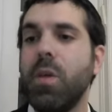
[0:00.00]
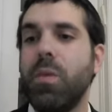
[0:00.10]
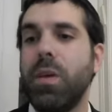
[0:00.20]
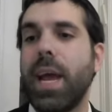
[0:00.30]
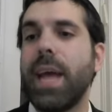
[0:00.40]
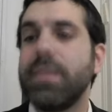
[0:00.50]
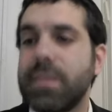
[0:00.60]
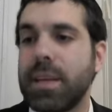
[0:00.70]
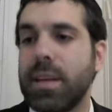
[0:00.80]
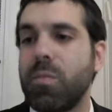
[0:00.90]
We had
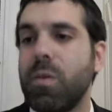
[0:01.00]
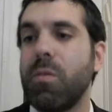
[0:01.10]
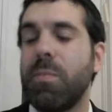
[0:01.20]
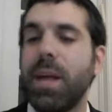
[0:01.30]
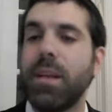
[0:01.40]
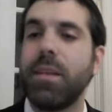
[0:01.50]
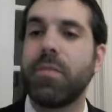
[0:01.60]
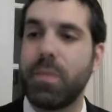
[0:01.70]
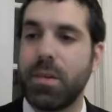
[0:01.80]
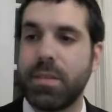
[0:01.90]
sinned, we repented
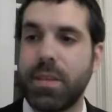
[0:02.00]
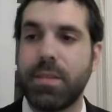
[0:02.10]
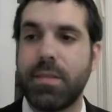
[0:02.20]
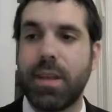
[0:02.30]
from our sins,